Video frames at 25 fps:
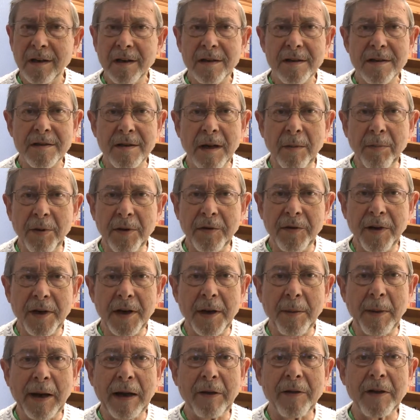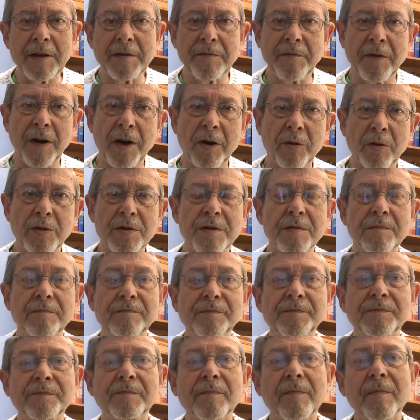Stop and think about this, folks.
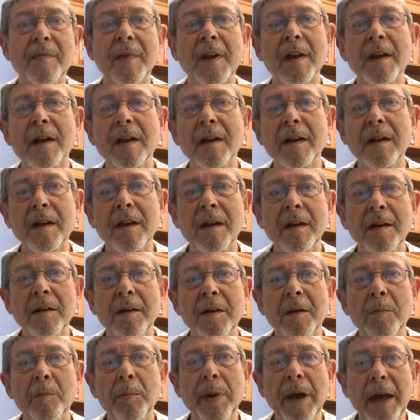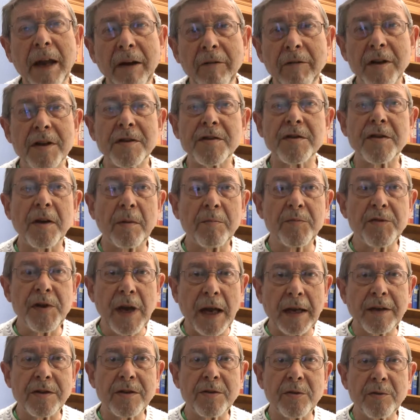Parents
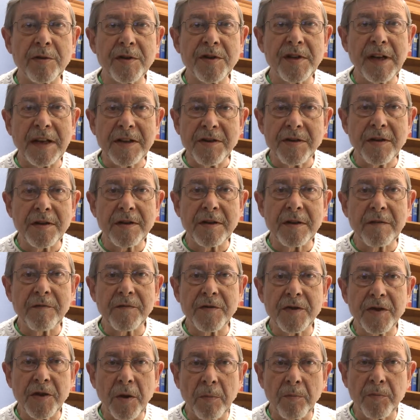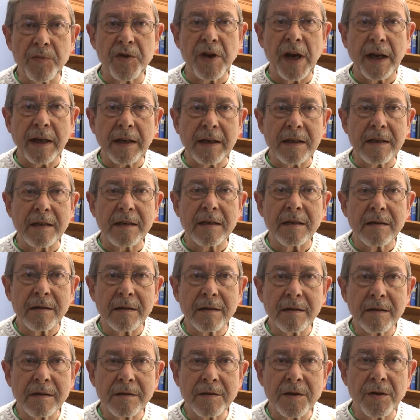object to a sensitive subject
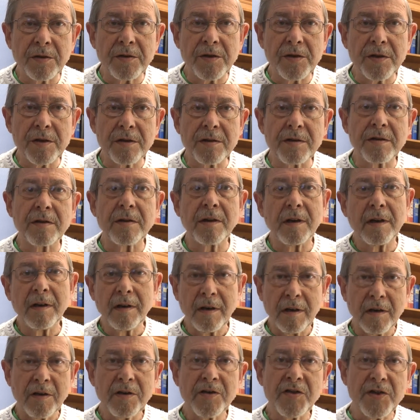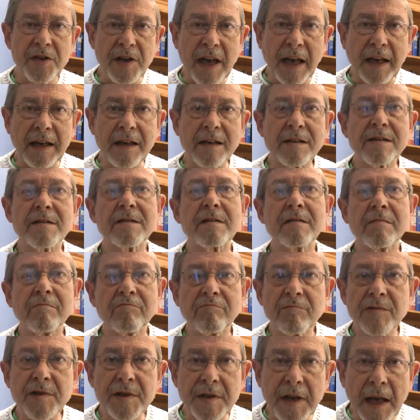such as sex,
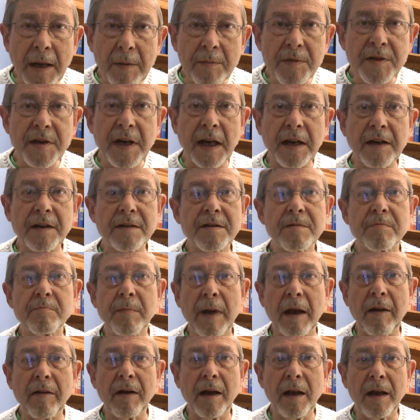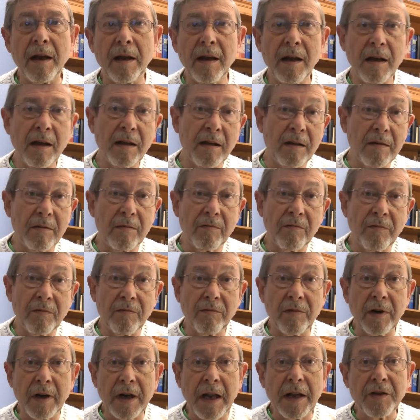same-sex
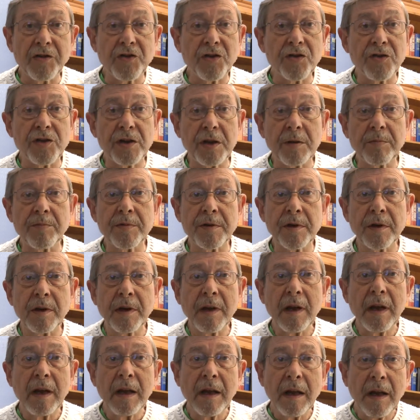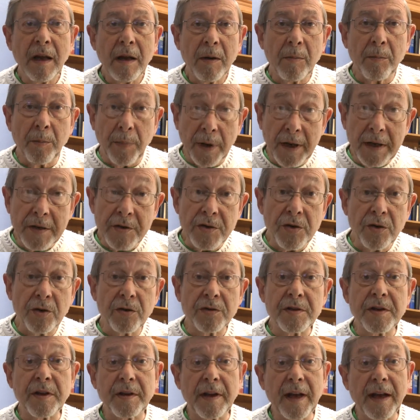relationships, being
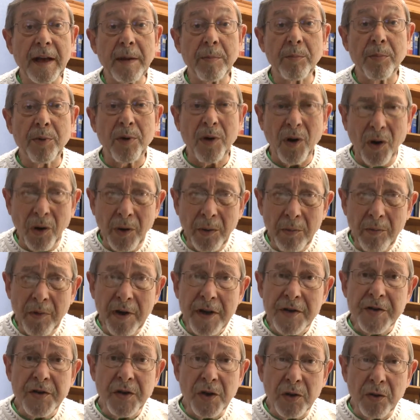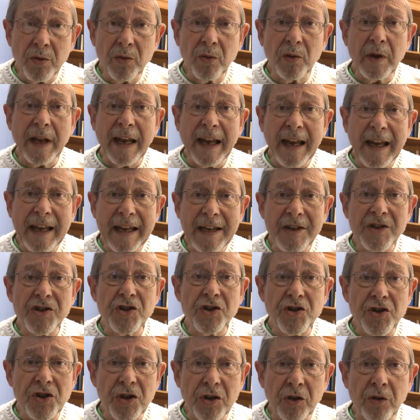taught to their primary school
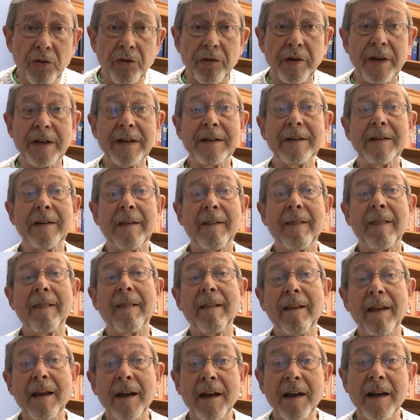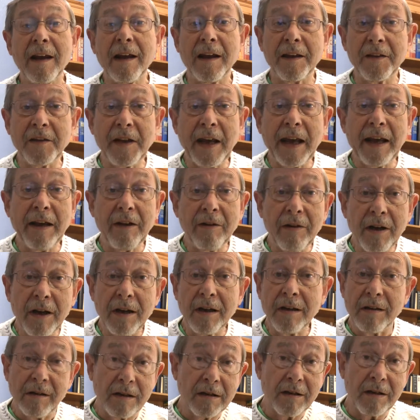aged children, and they're
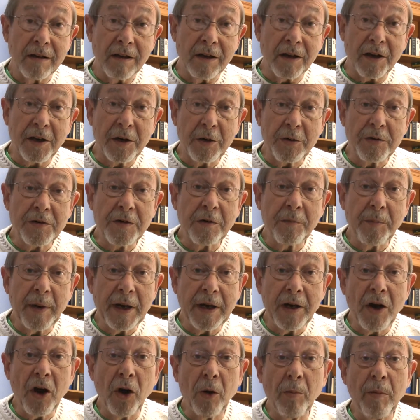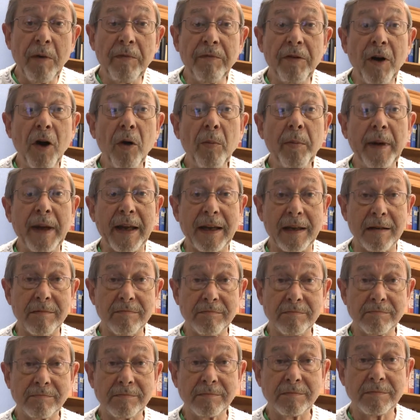accused of being homophobic
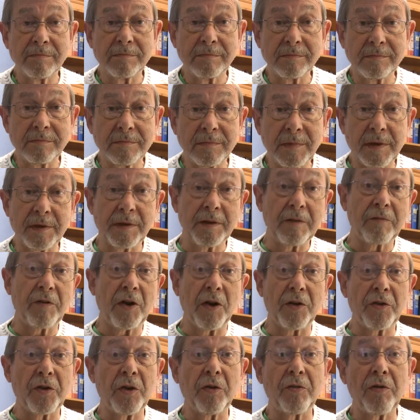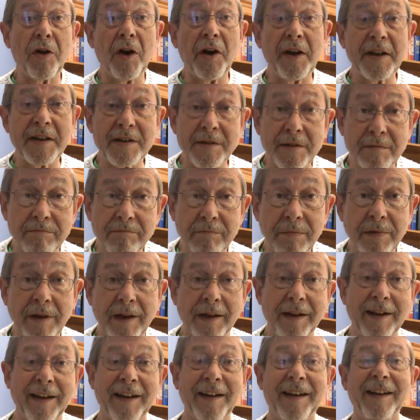and they've got no rights.
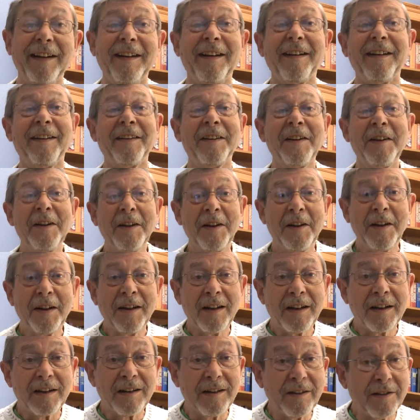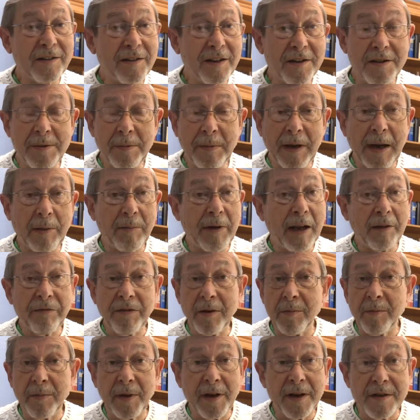Goodness me, I'm
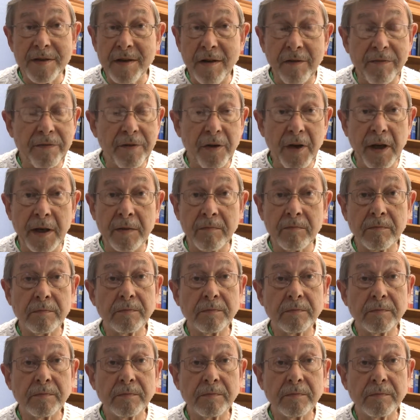laughing but it's not funny.